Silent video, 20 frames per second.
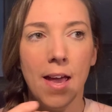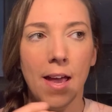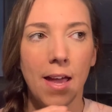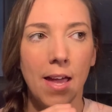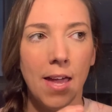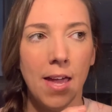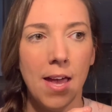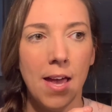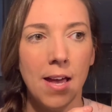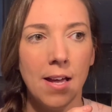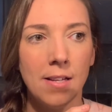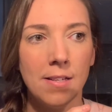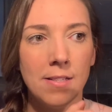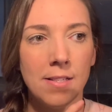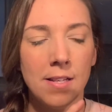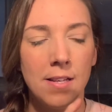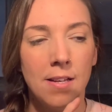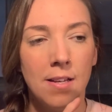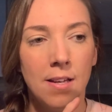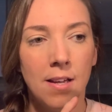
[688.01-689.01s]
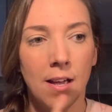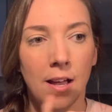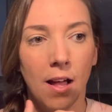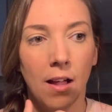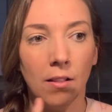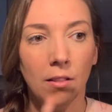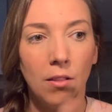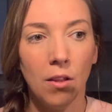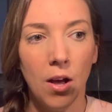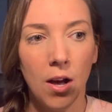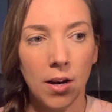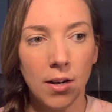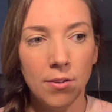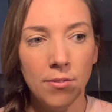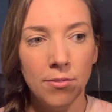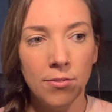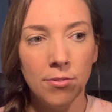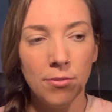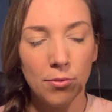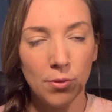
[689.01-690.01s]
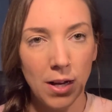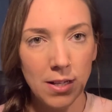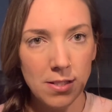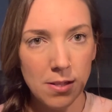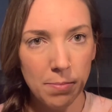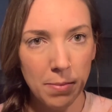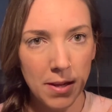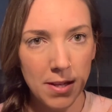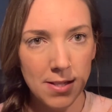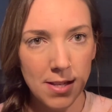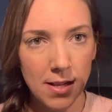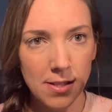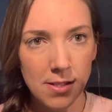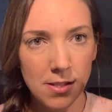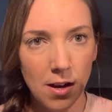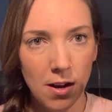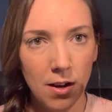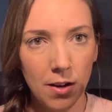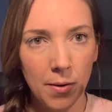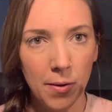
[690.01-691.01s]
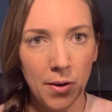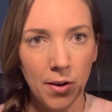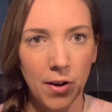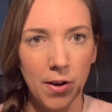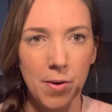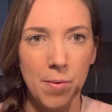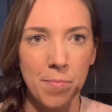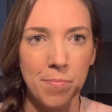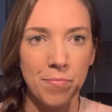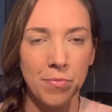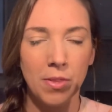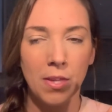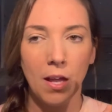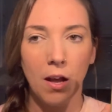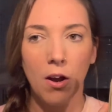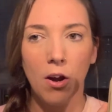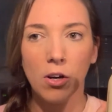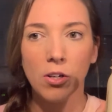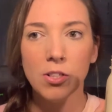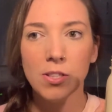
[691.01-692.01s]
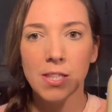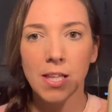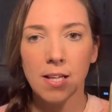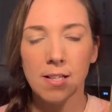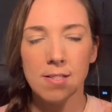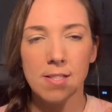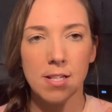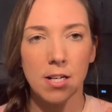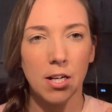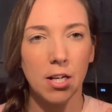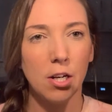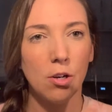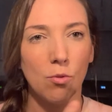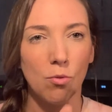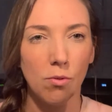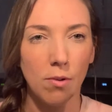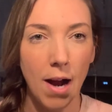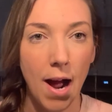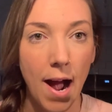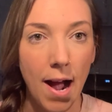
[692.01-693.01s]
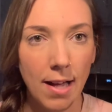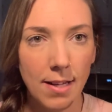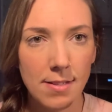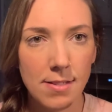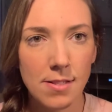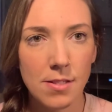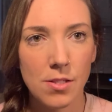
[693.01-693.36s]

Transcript: And a lot of recipes I saw aren't things that are going to rise.